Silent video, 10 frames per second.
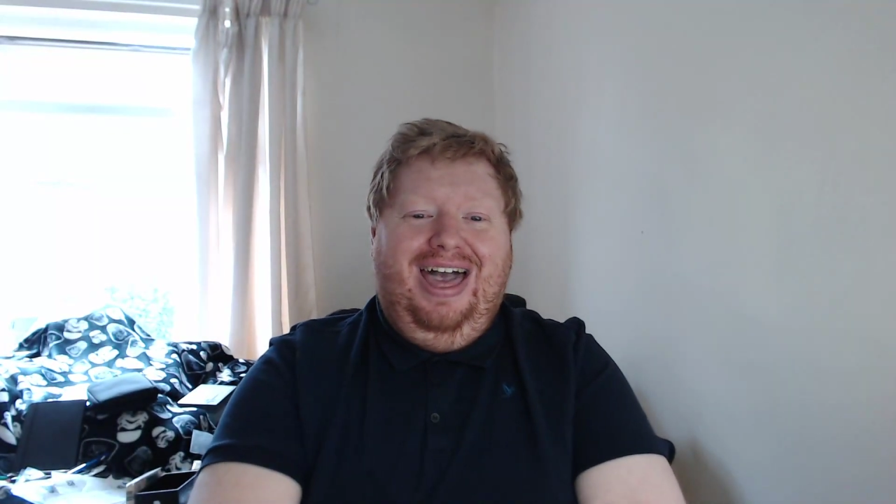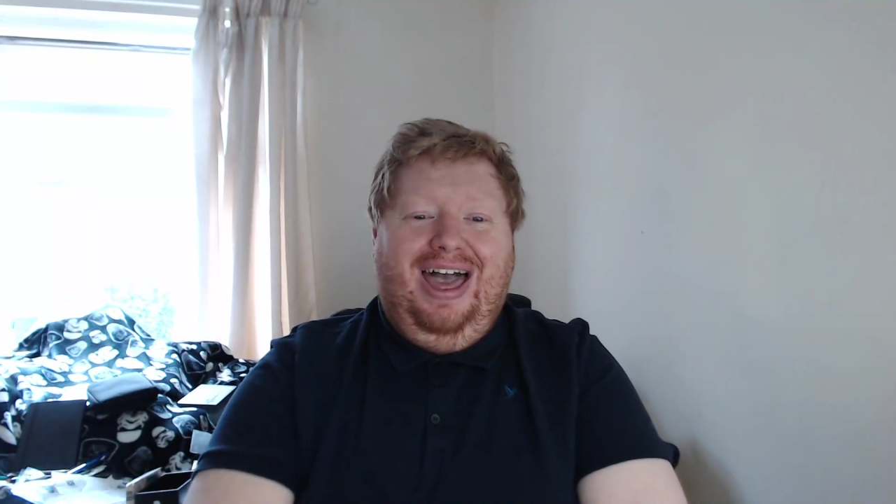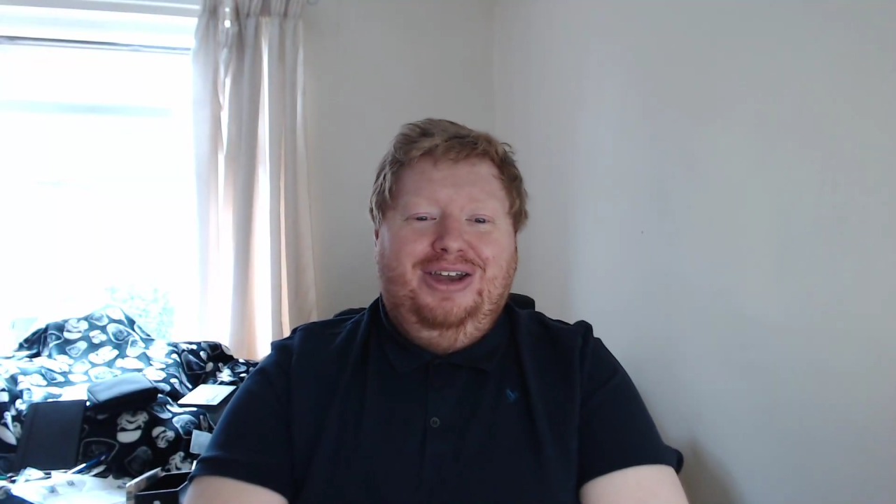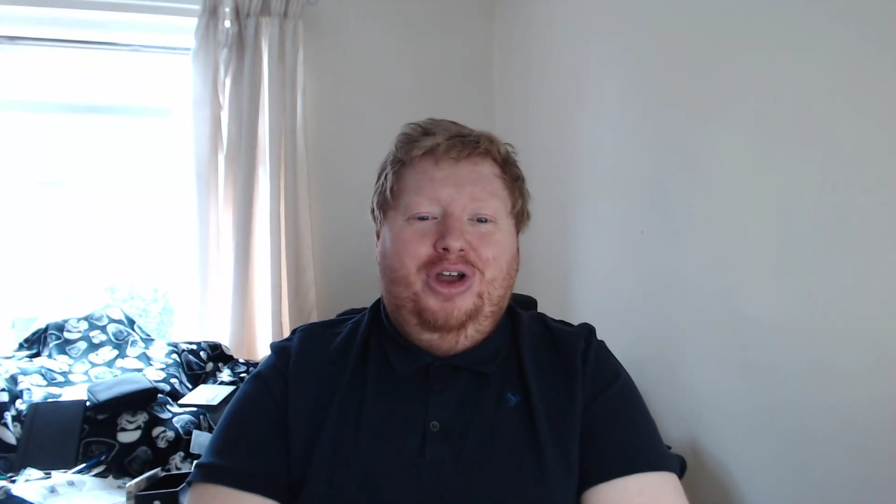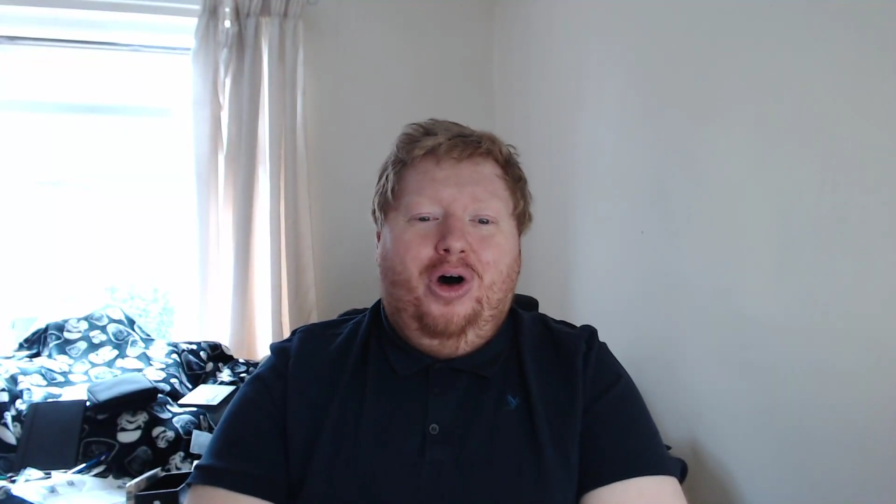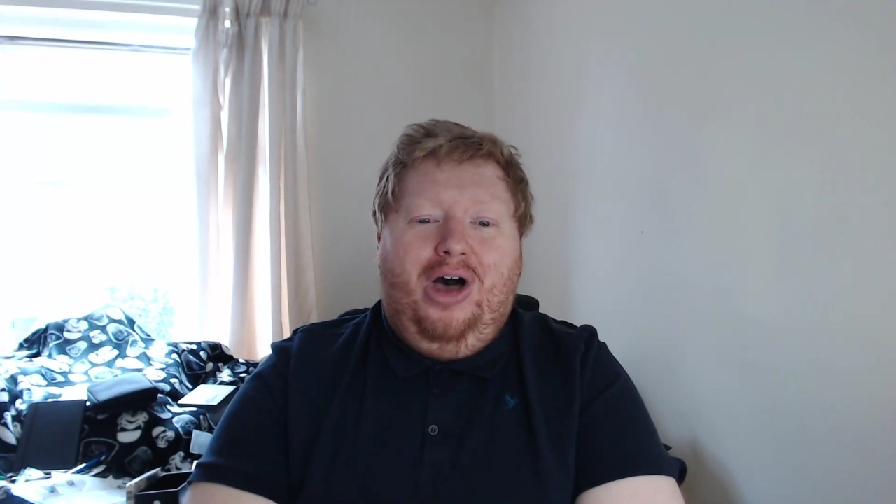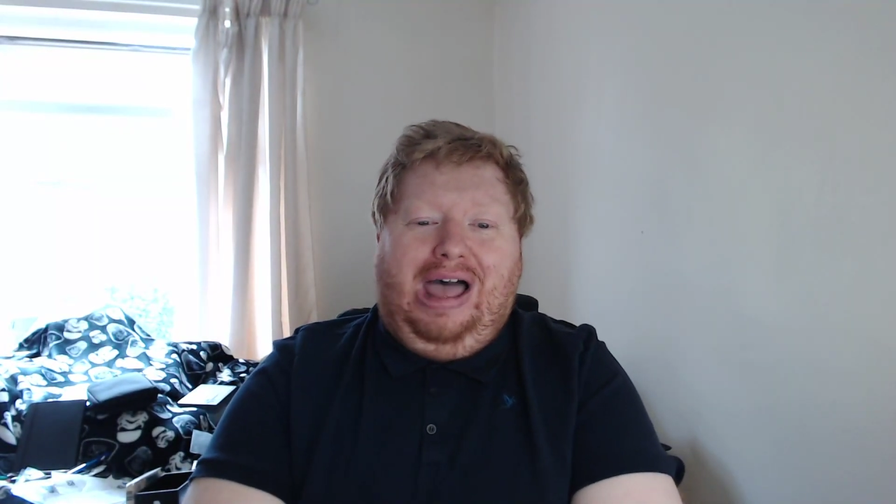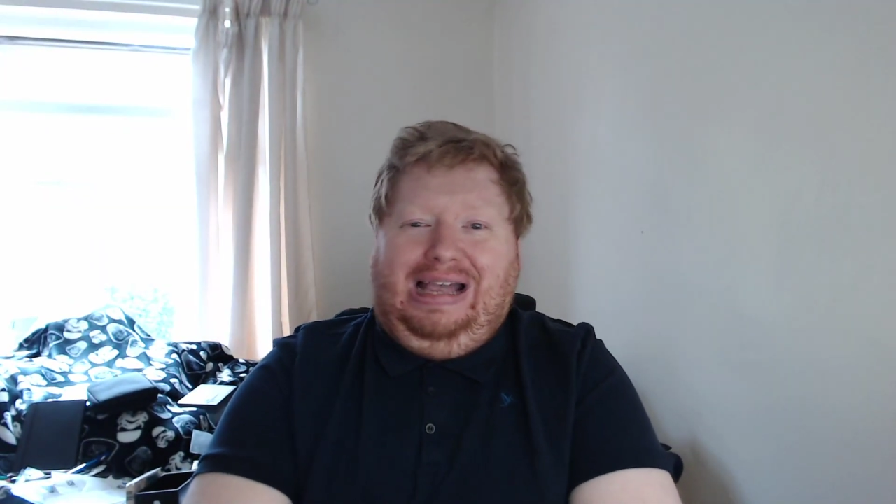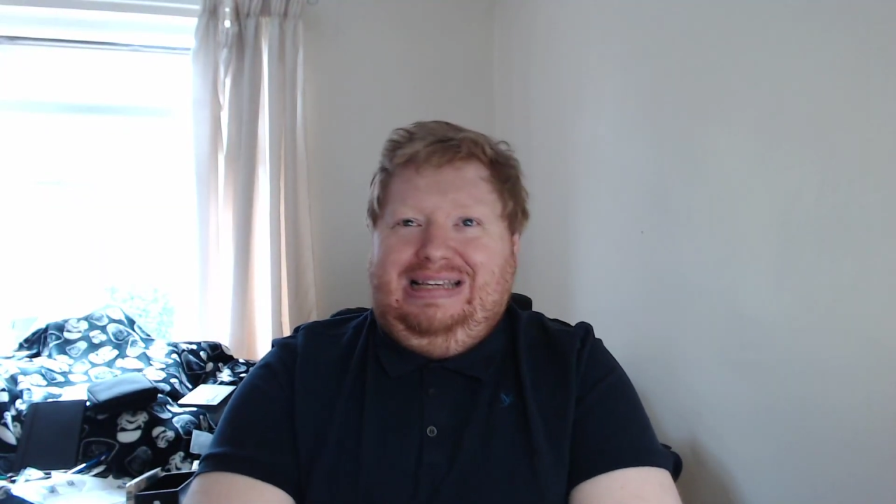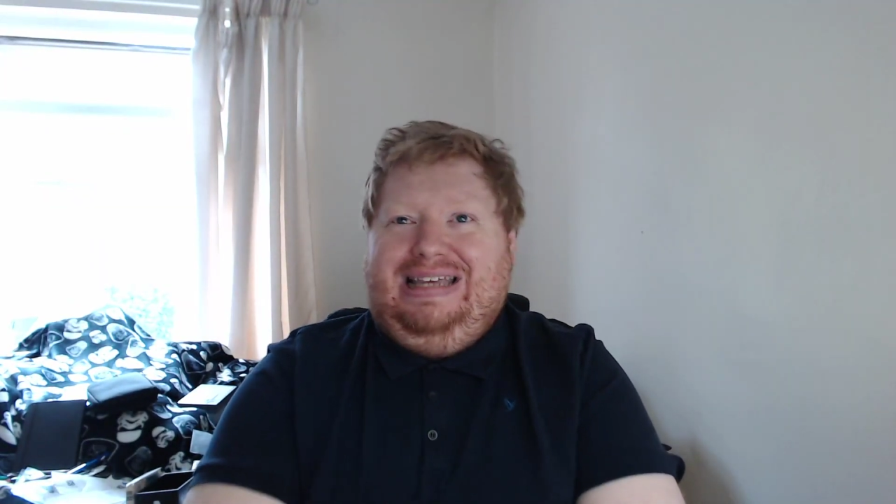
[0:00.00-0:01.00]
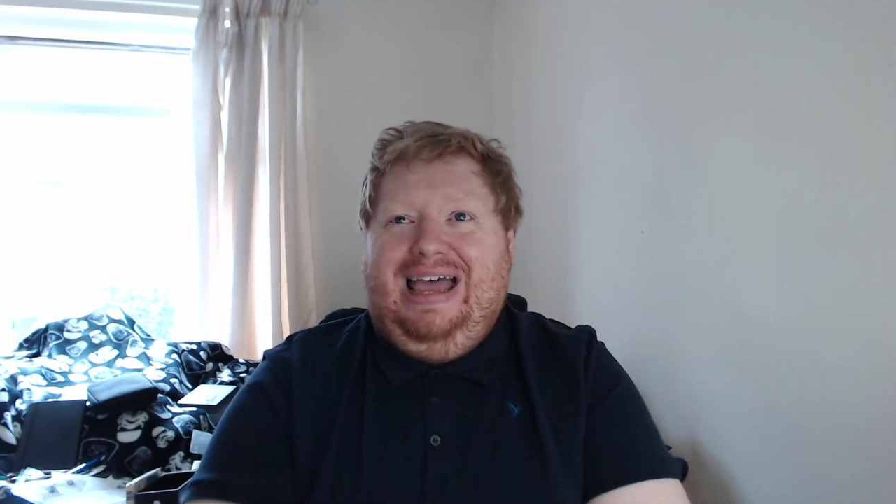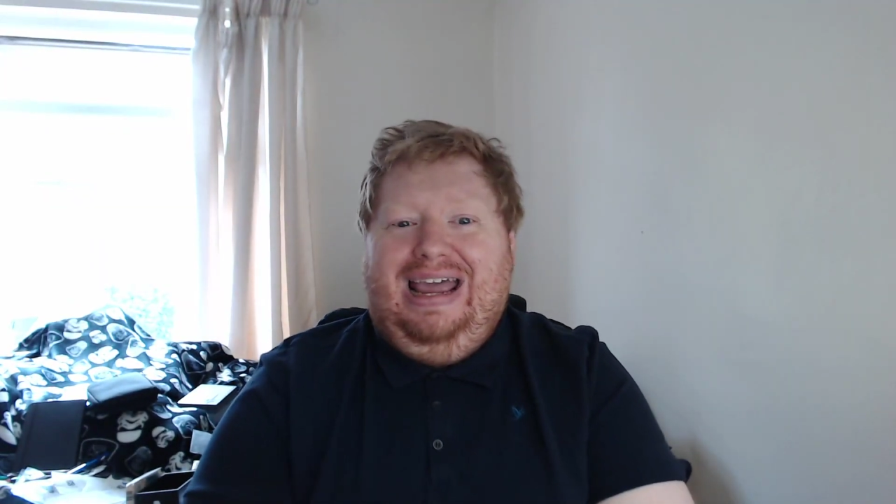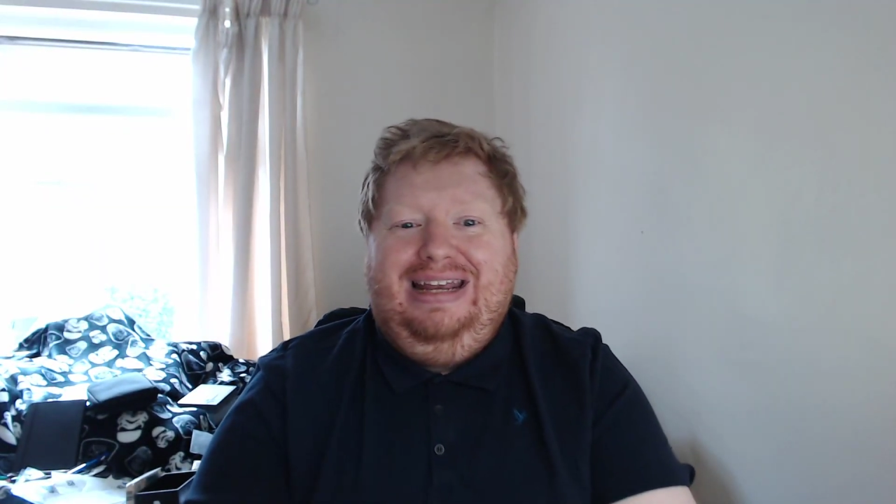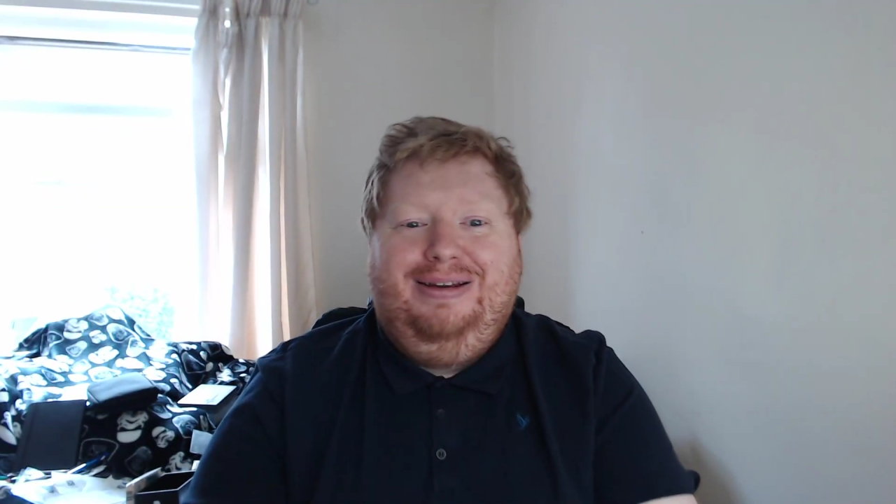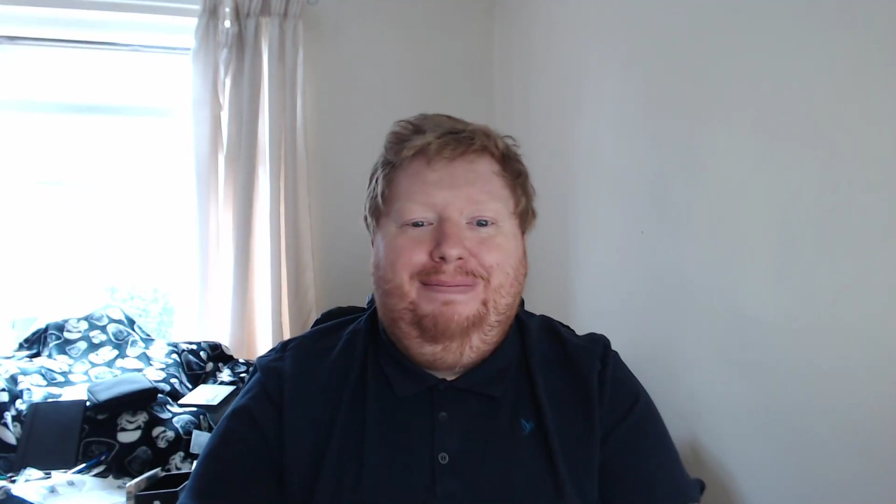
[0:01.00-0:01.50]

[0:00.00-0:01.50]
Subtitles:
not as I'd